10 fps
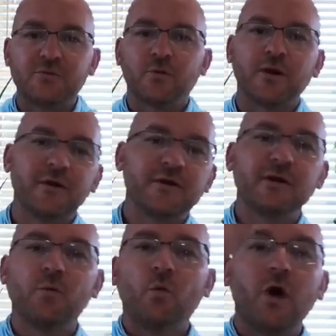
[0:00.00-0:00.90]
where you
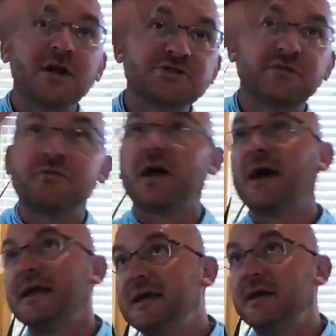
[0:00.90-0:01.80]
can watch it
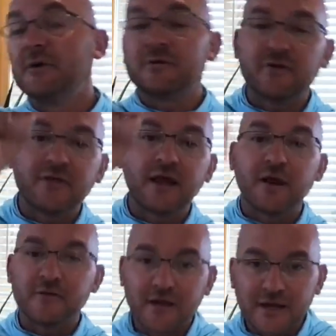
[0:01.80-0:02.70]
fly here to there
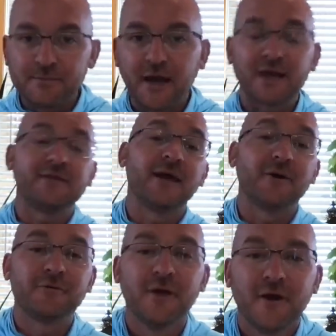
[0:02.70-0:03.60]
and then come back
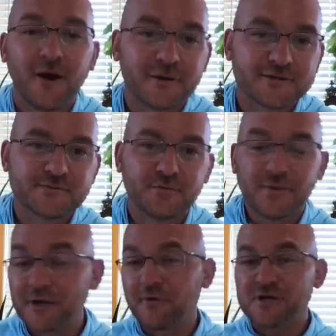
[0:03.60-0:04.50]
down on its
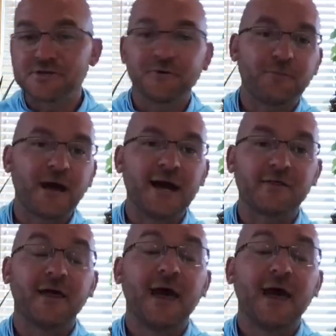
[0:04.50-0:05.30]
migrational path.